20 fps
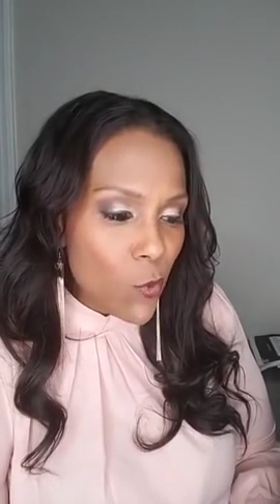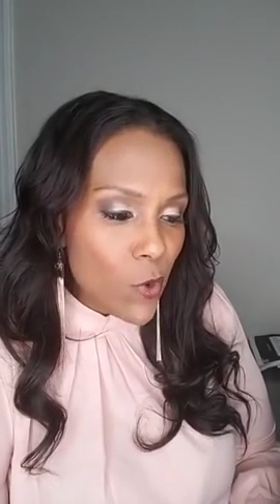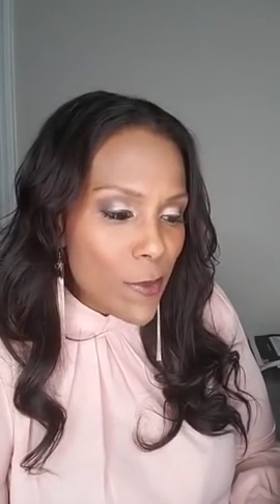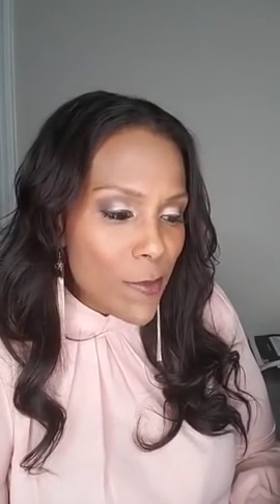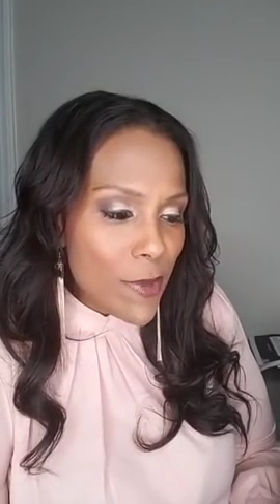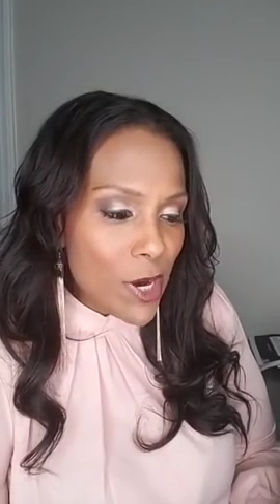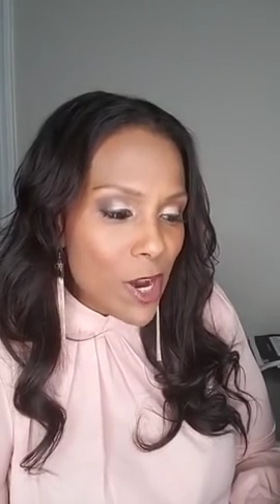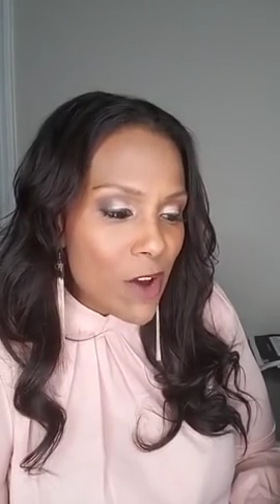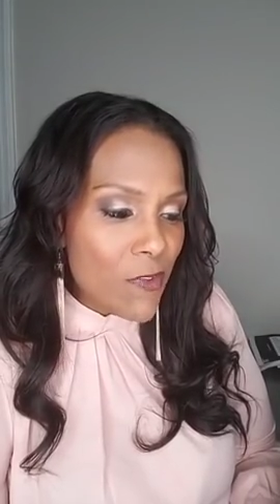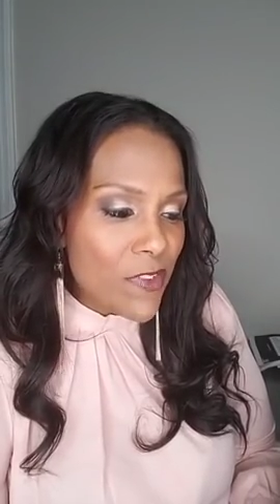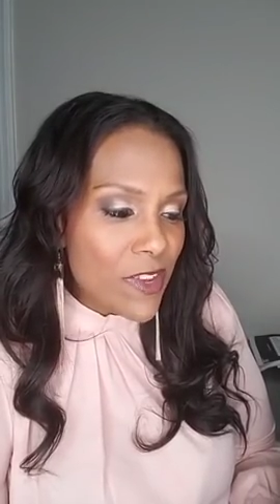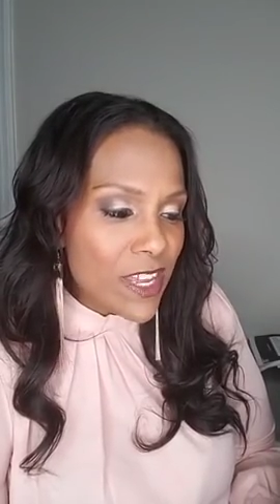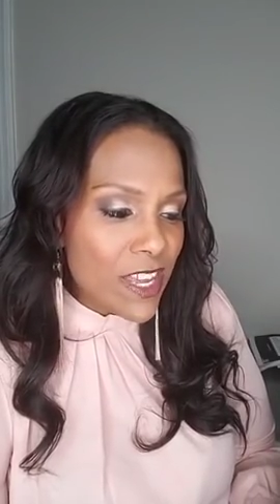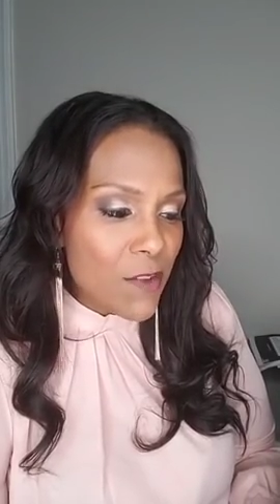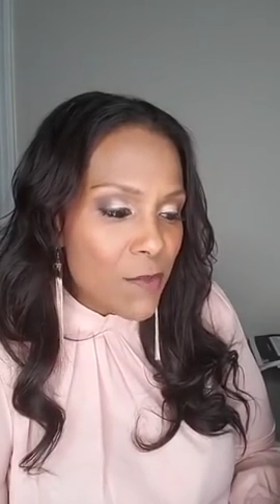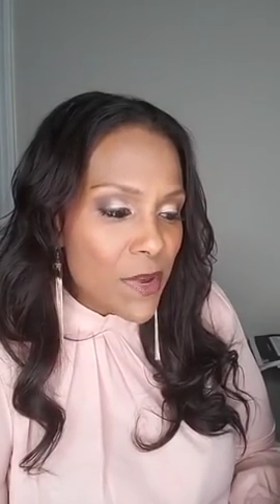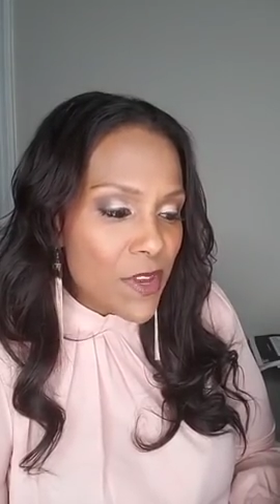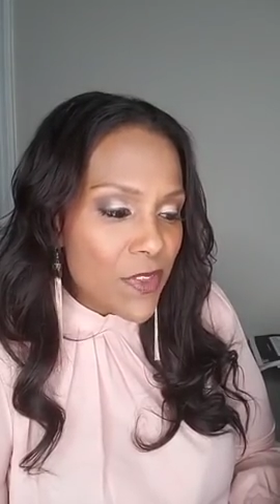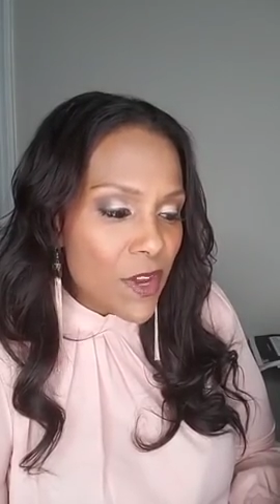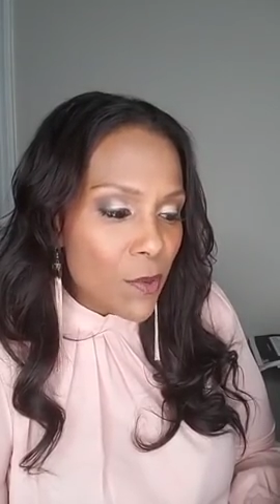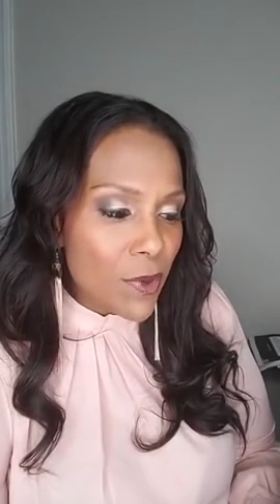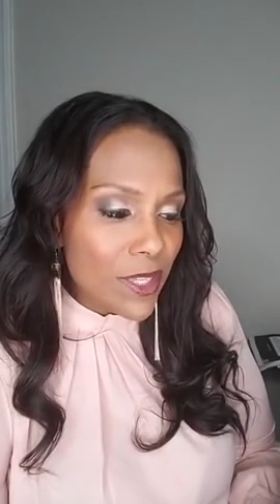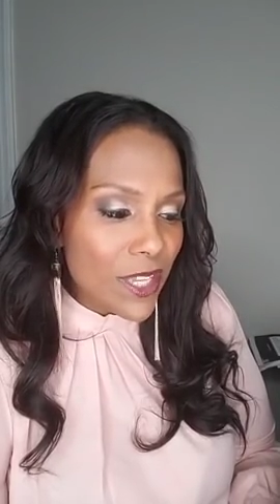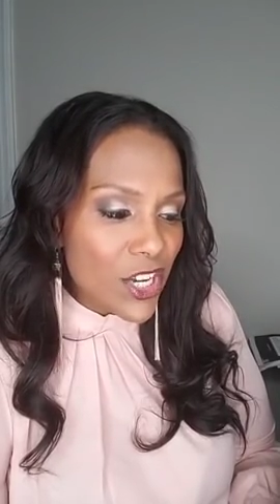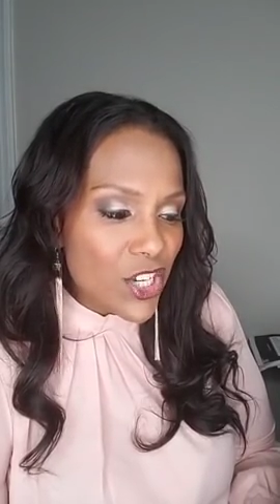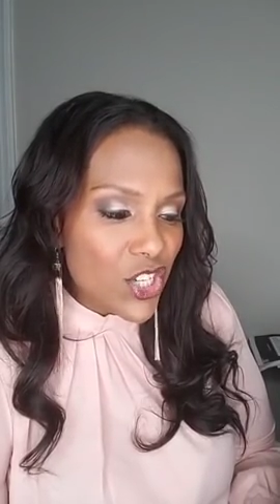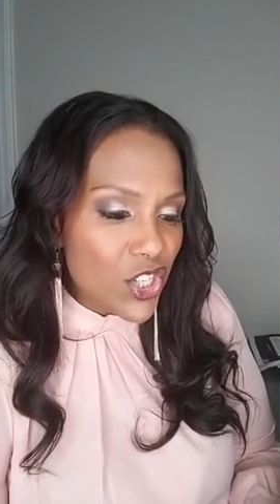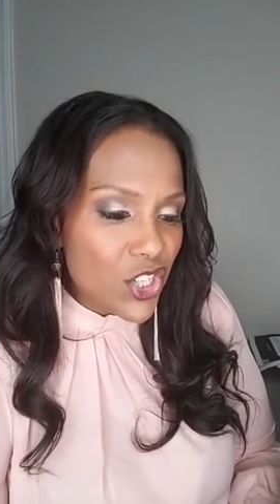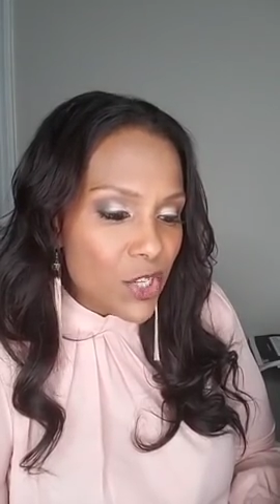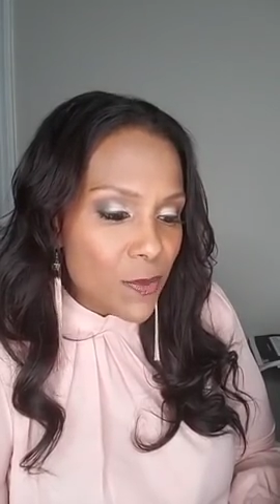women often give me their
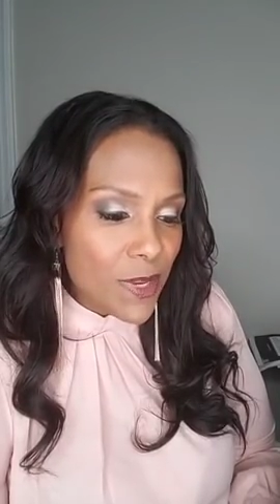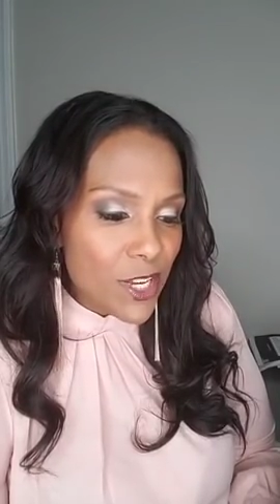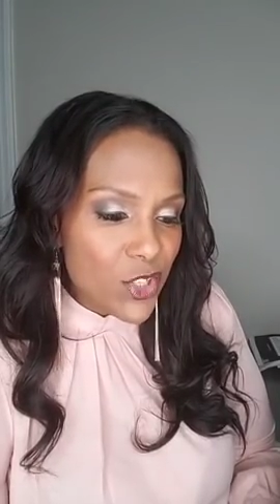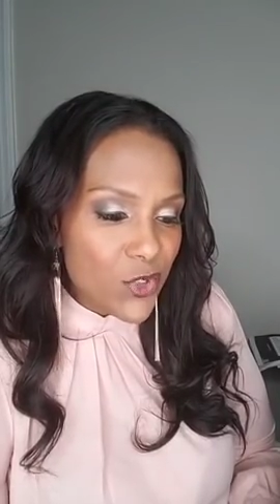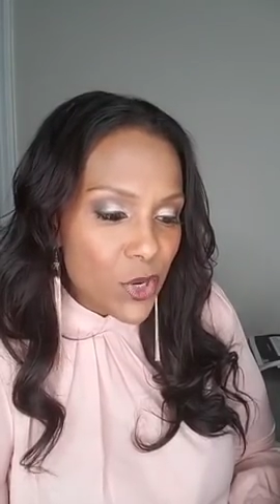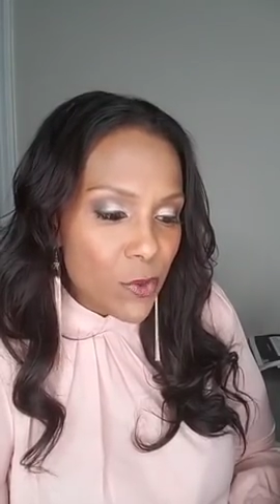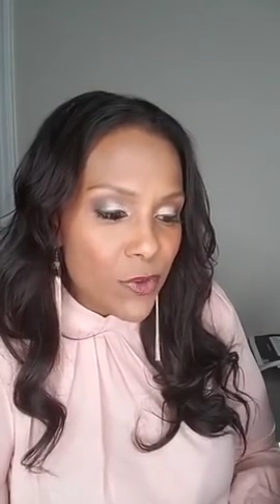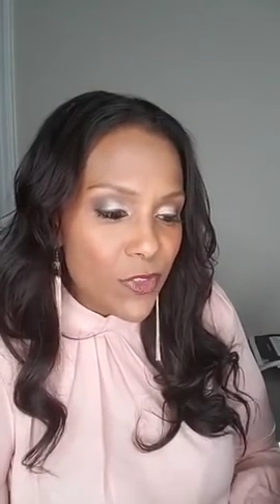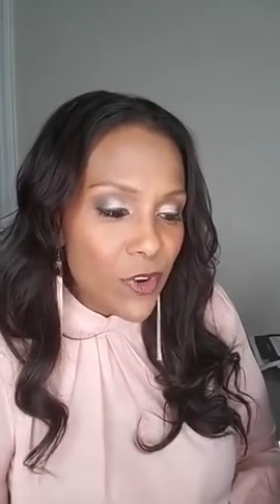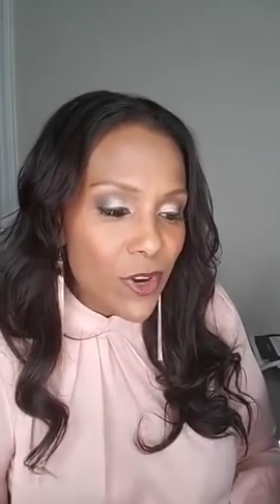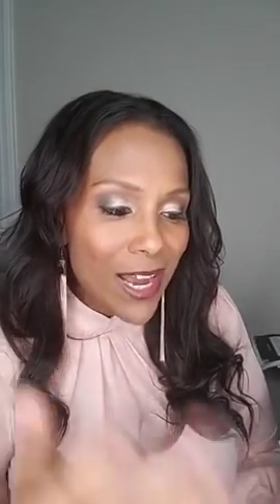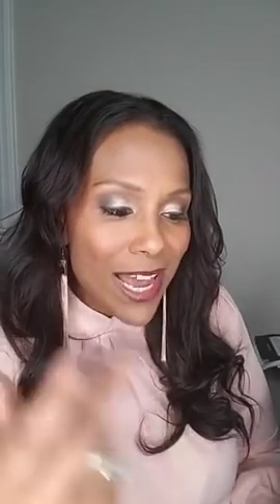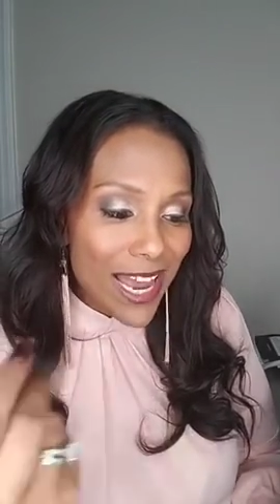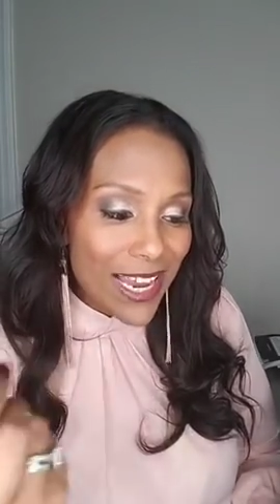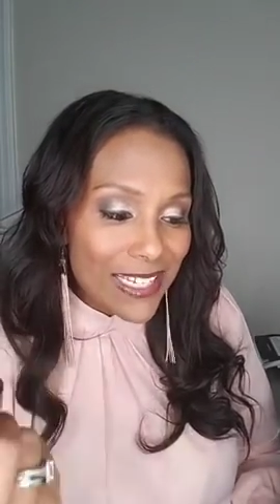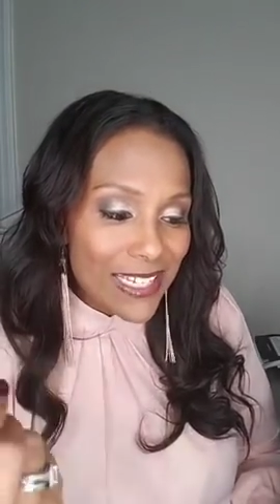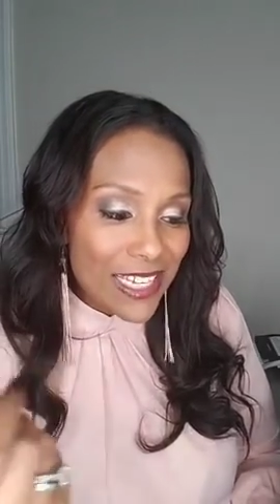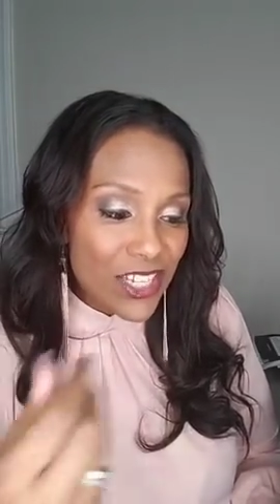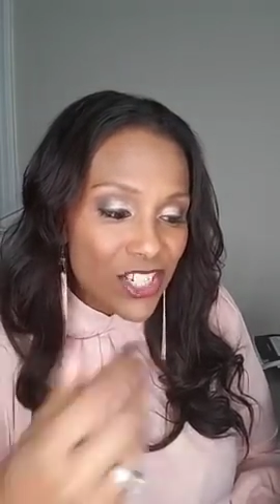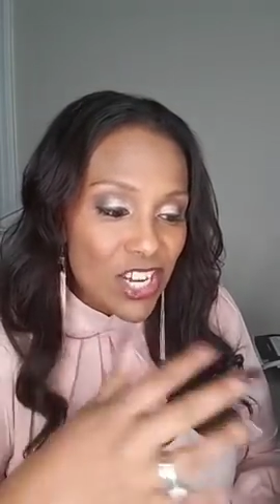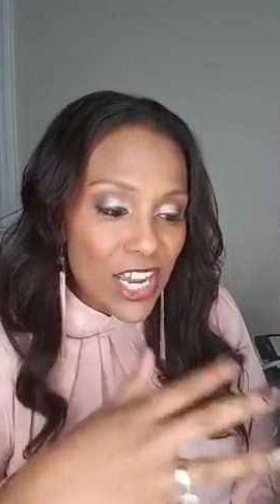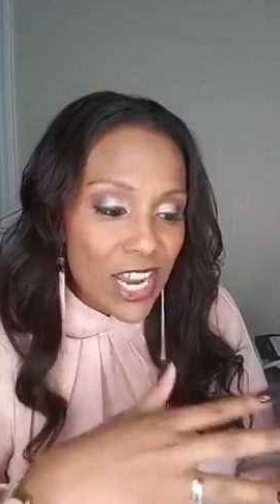relationship history with their exes,